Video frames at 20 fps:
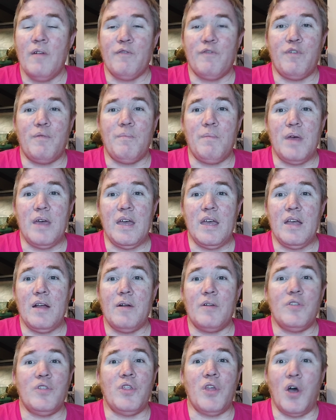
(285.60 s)
For me,
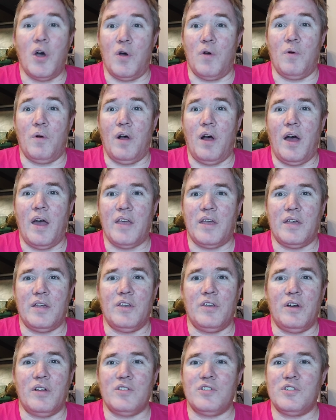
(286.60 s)
no. I
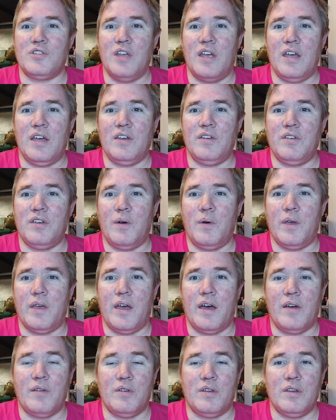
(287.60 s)
cannot stand going
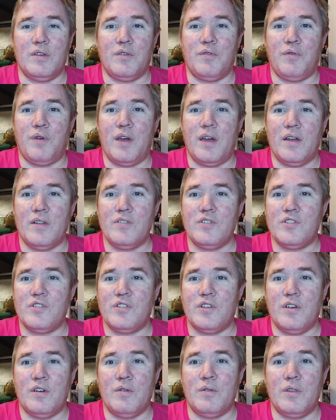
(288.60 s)
out in crowds,
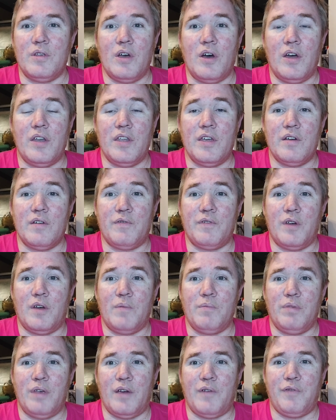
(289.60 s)
so the idea of
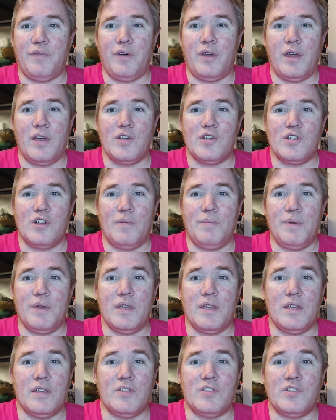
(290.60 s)
going Black Friday
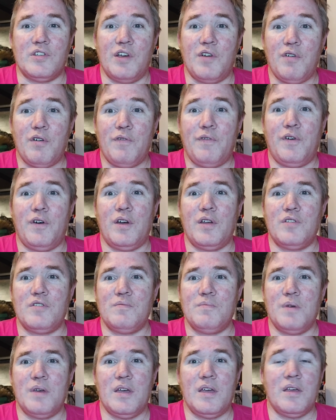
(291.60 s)
shopping is terrifying to
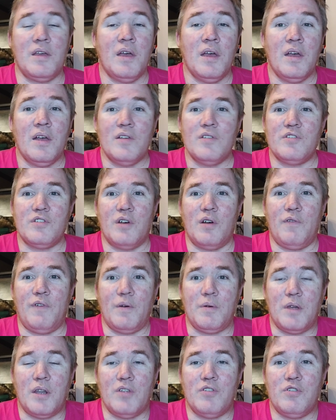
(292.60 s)
me. So if
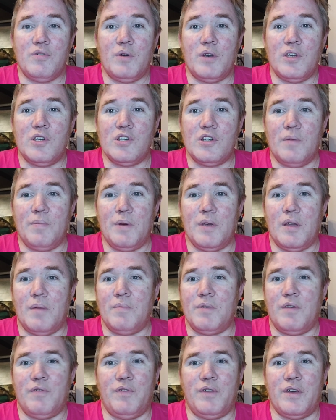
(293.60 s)
I'm going to do any shopping, I'm
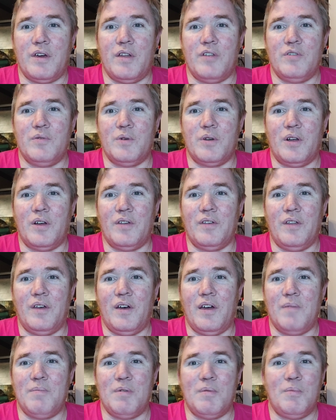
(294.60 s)
definitely going to do it
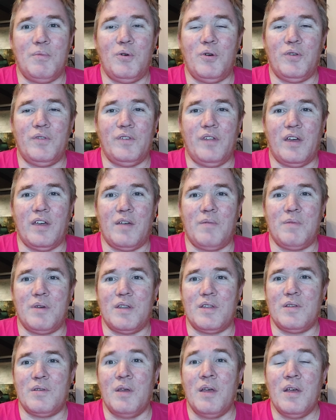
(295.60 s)
online, but more than likely I'm
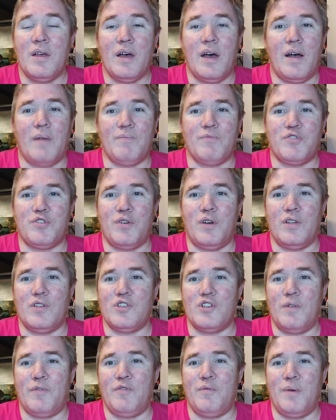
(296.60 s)
going to try and
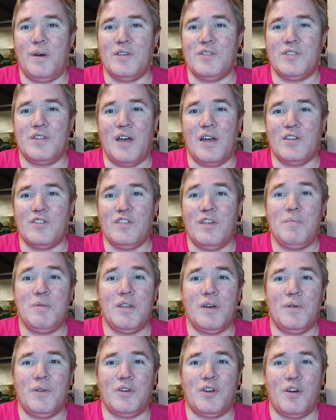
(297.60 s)
shop for my stash. Let me
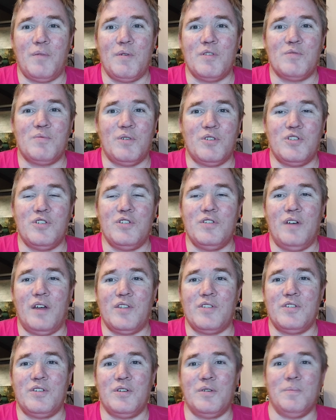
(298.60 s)
know in the comments what you like
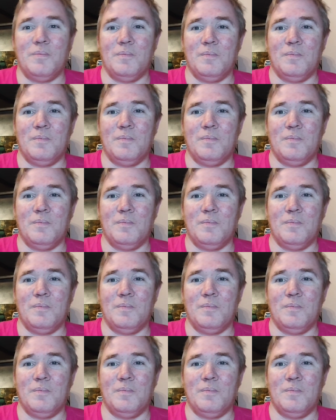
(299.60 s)
to do.